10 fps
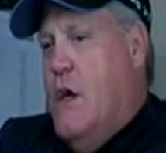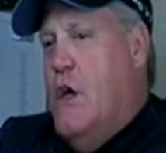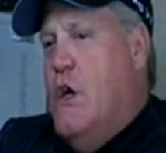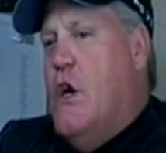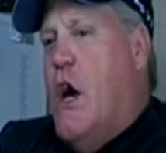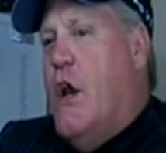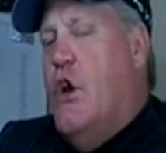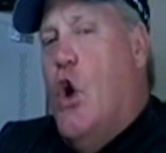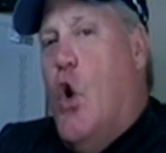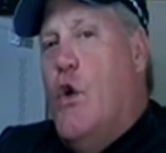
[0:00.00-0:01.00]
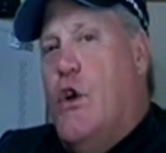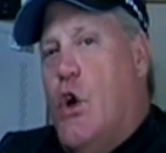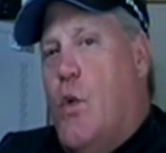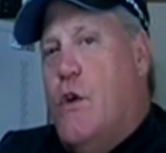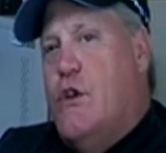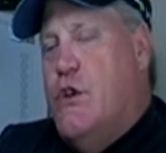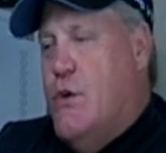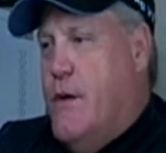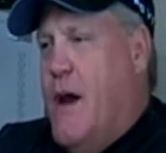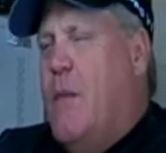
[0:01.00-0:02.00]
you got to know you know what you're
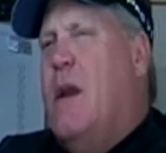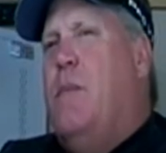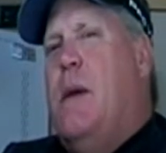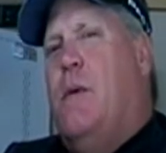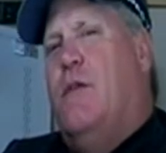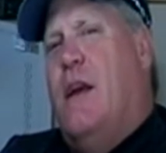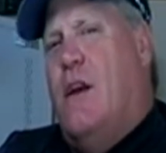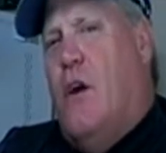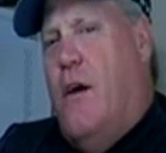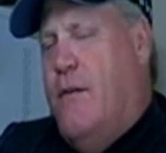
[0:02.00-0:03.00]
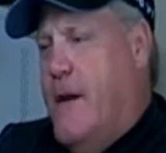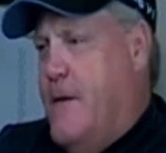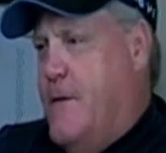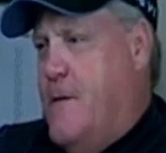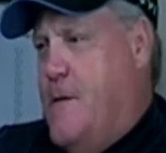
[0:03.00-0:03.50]
doing. How many people take golf lessons